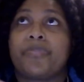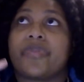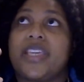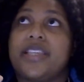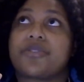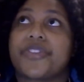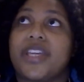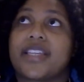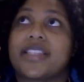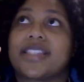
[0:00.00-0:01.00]
these are
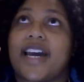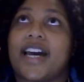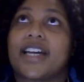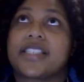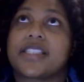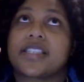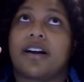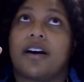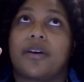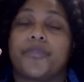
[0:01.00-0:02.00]
things that
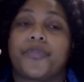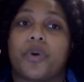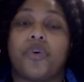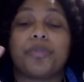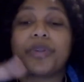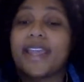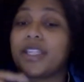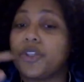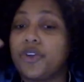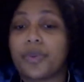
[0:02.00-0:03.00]
will play a
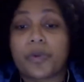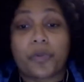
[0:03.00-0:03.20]
loop,